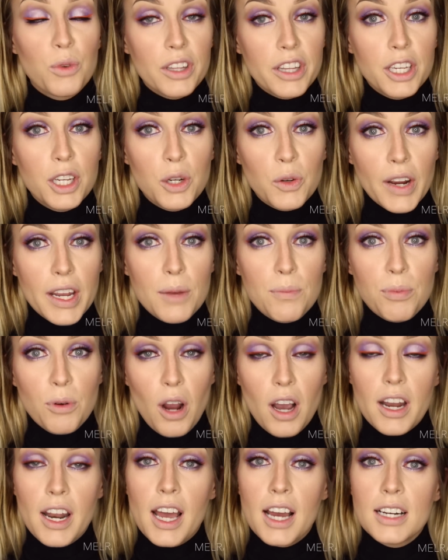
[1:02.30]
really great
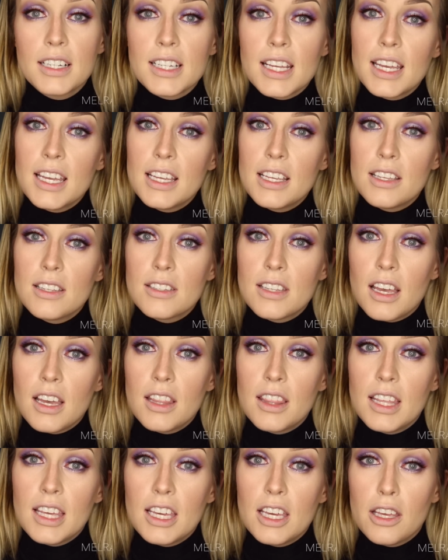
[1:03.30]
product is
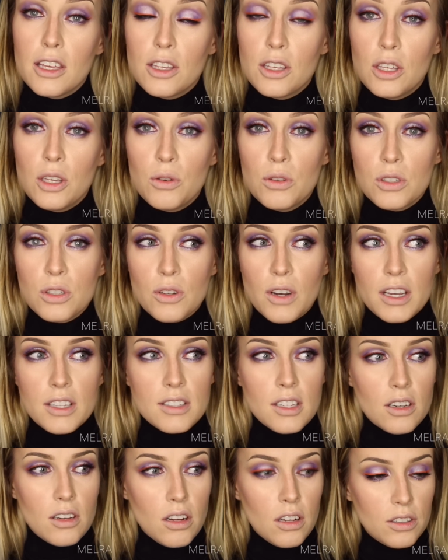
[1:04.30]
the
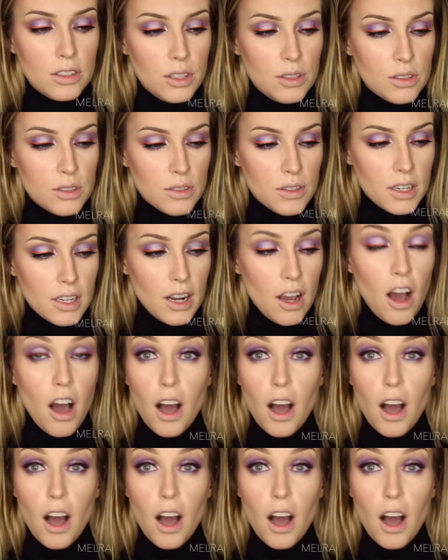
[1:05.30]
Eucerin?